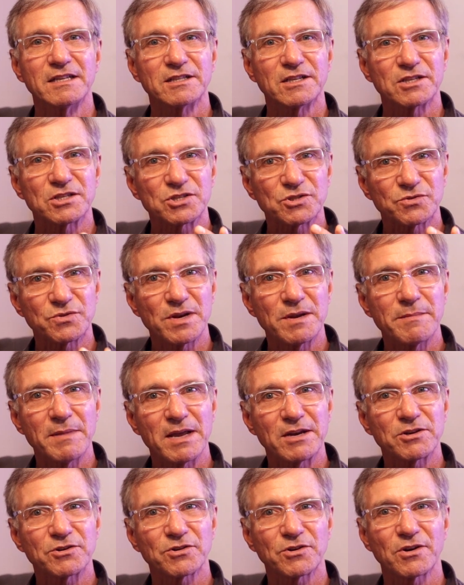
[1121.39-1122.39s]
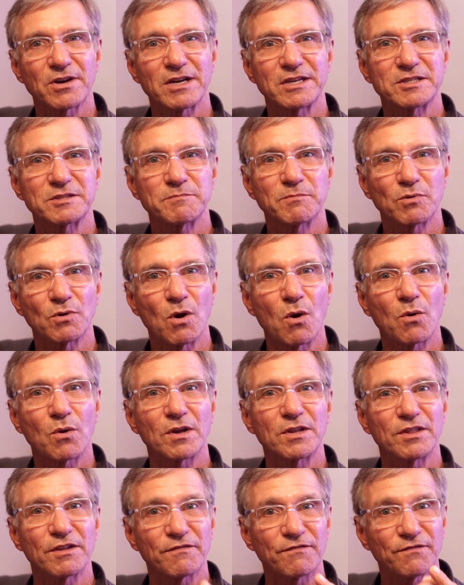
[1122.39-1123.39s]
The stream enterer has
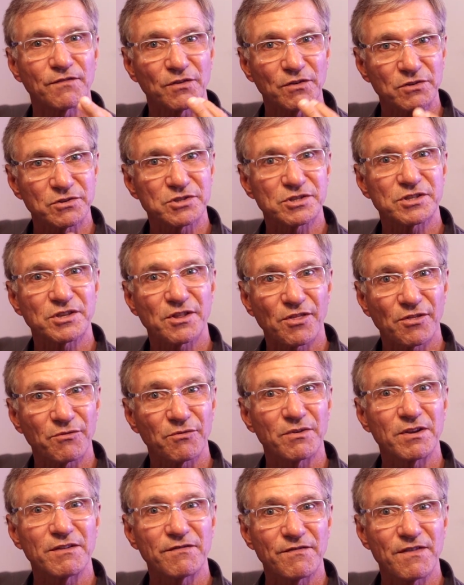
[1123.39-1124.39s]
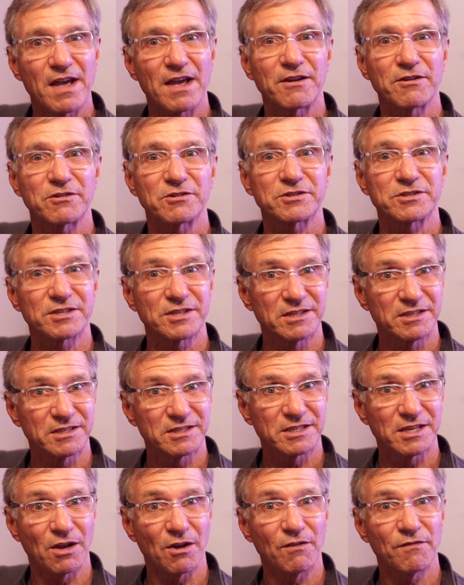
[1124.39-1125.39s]
broken the first 3 fetters:
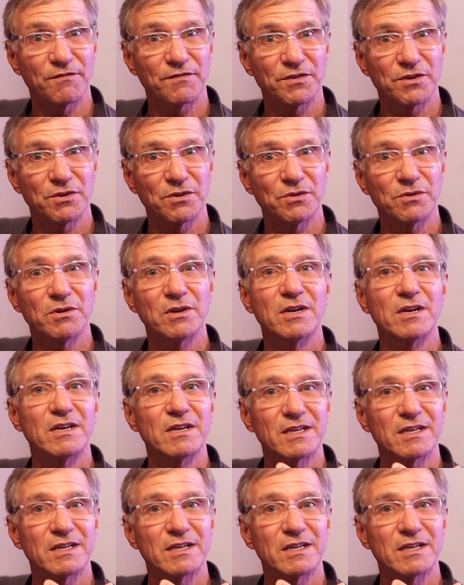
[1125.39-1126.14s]
self-view,